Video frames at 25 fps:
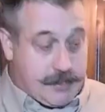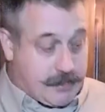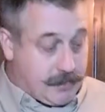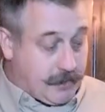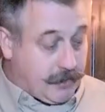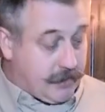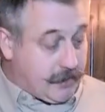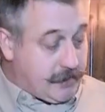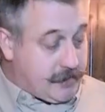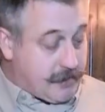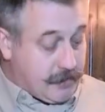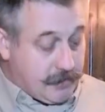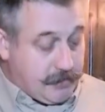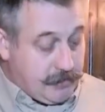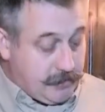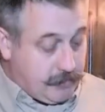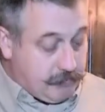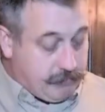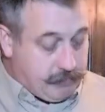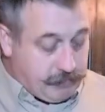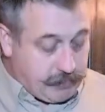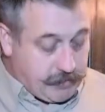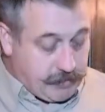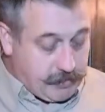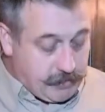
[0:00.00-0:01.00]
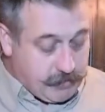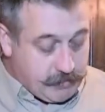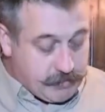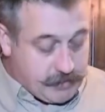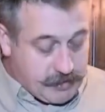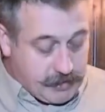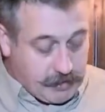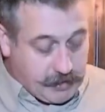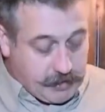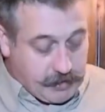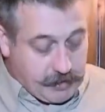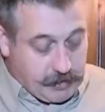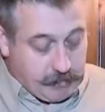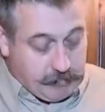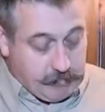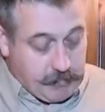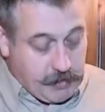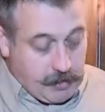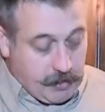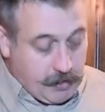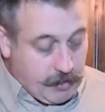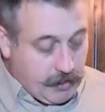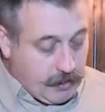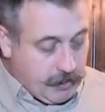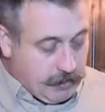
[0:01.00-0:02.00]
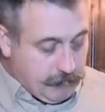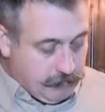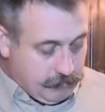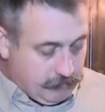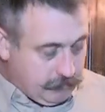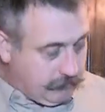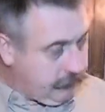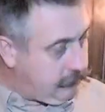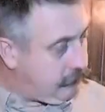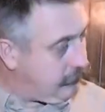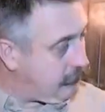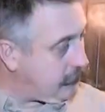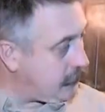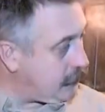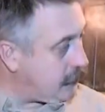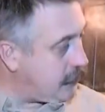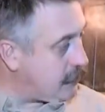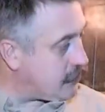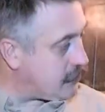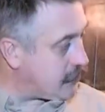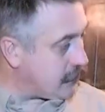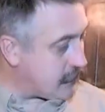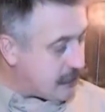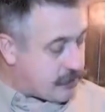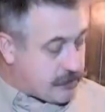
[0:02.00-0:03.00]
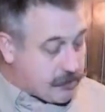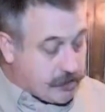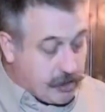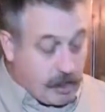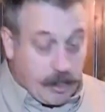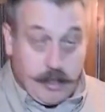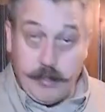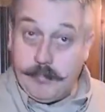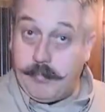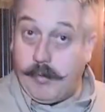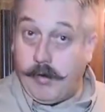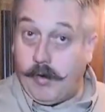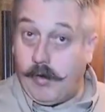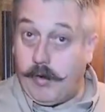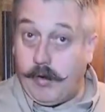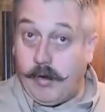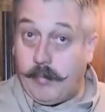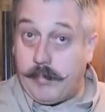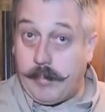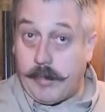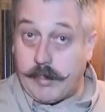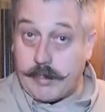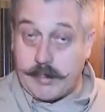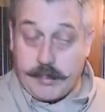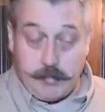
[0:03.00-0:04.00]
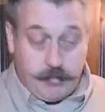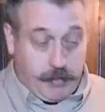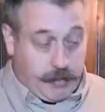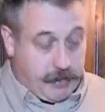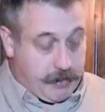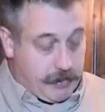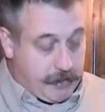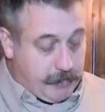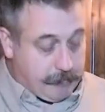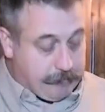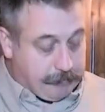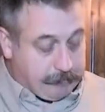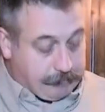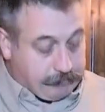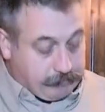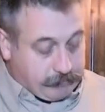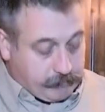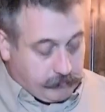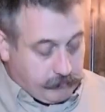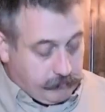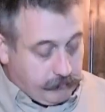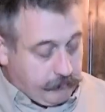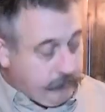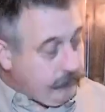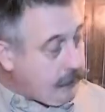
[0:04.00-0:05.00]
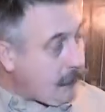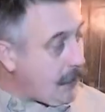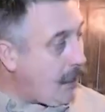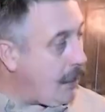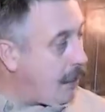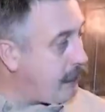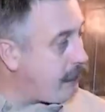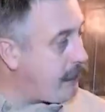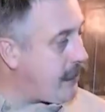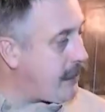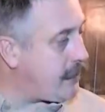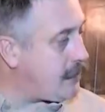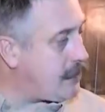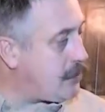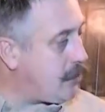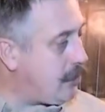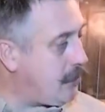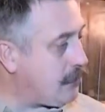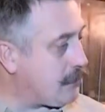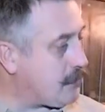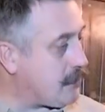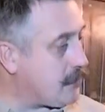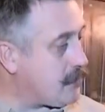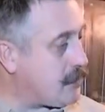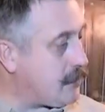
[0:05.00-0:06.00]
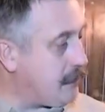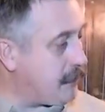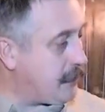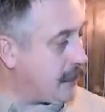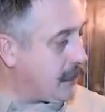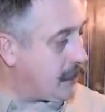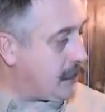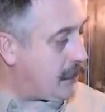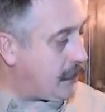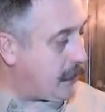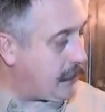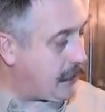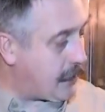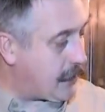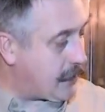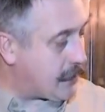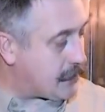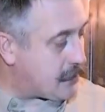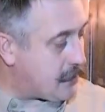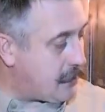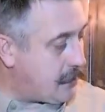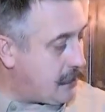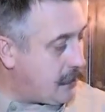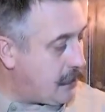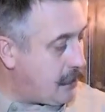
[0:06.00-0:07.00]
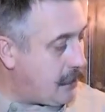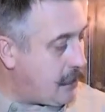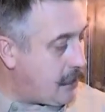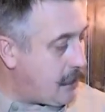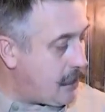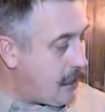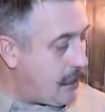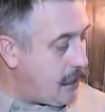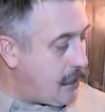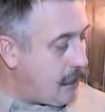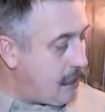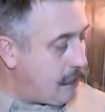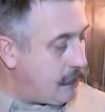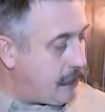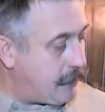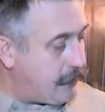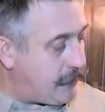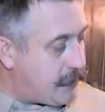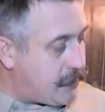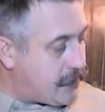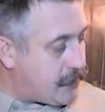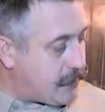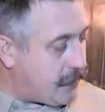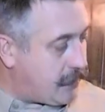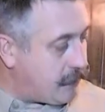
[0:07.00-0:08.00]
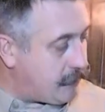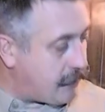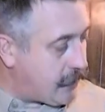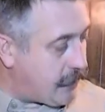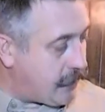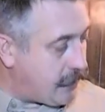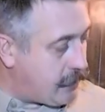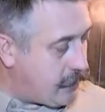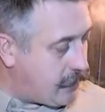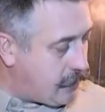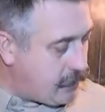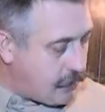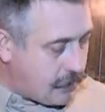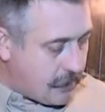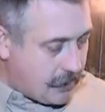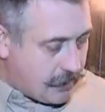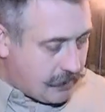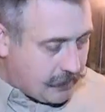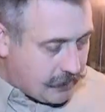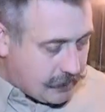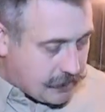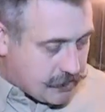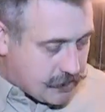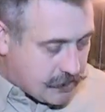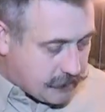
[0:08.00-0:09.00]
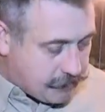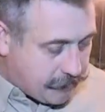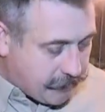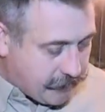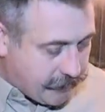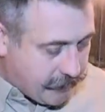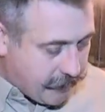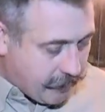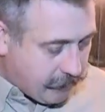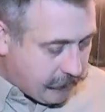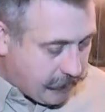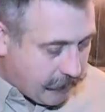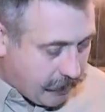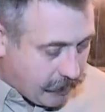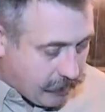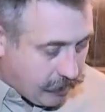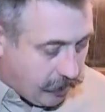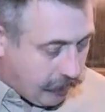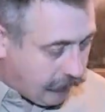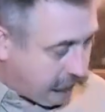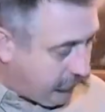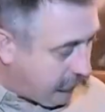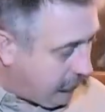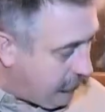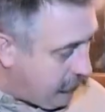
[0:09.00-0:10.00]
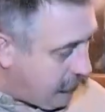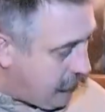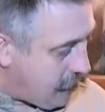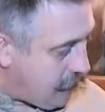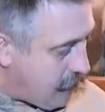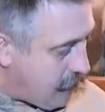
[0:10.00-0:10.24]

sight and you'd be using using a scope or possibly a red dot or something like that. But for the time being, let's spin that back off